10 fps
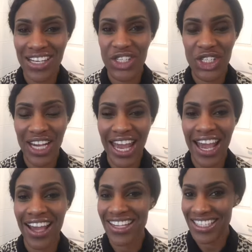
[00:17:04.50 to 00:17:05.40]
and share.
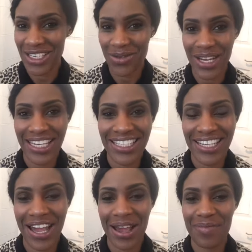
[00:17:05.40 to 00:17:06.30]
And until next
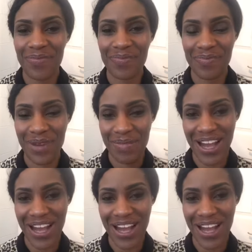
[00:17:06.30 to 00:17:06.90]
time, bye